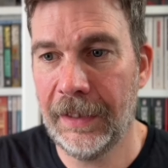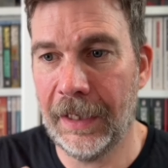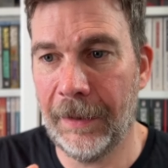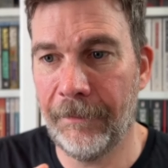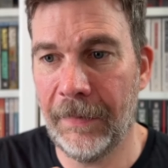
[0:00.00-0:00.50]

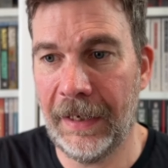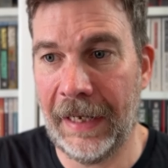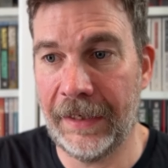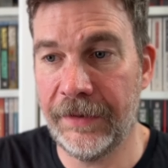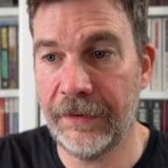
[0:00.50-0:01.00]

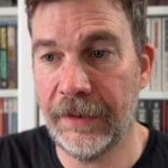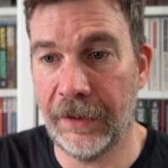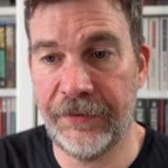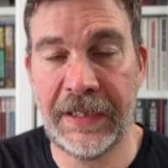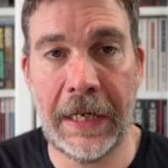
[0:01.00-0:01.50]
and, you
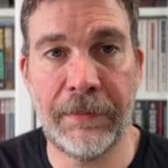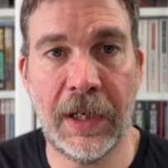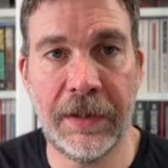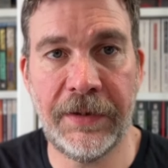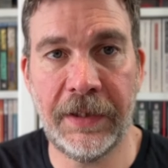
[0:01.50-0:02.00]
know,
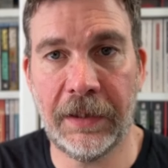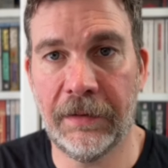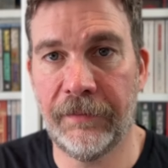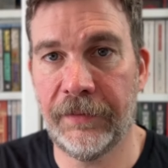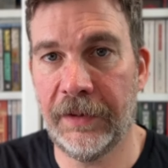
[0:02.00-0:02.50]
scapegoating
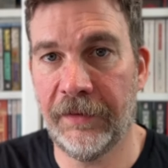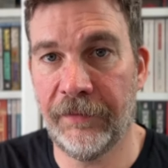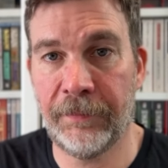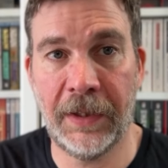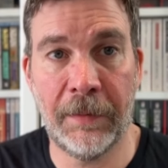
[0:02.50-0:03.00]
of,
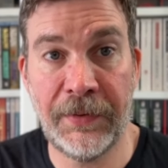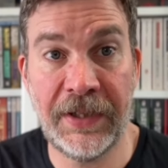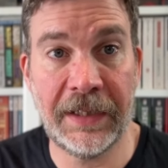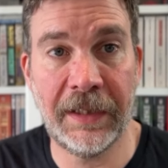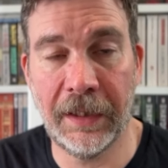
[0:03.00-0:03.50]
you know,
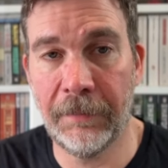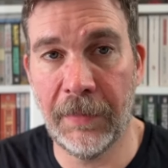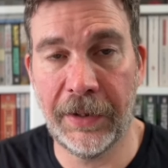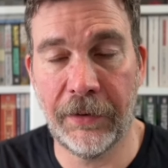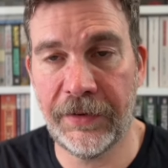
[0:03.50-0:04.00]
particular
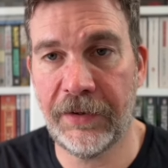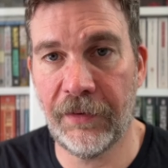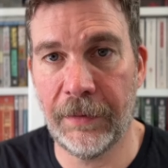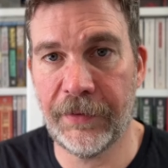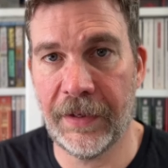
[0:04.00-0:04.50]
minority
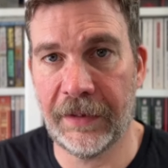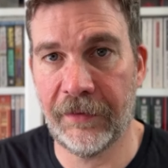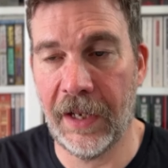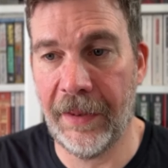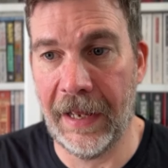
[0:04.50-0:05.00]
groups and things
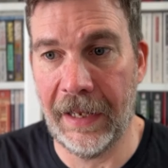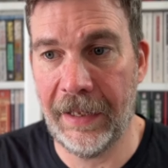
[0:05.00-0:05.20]
like that.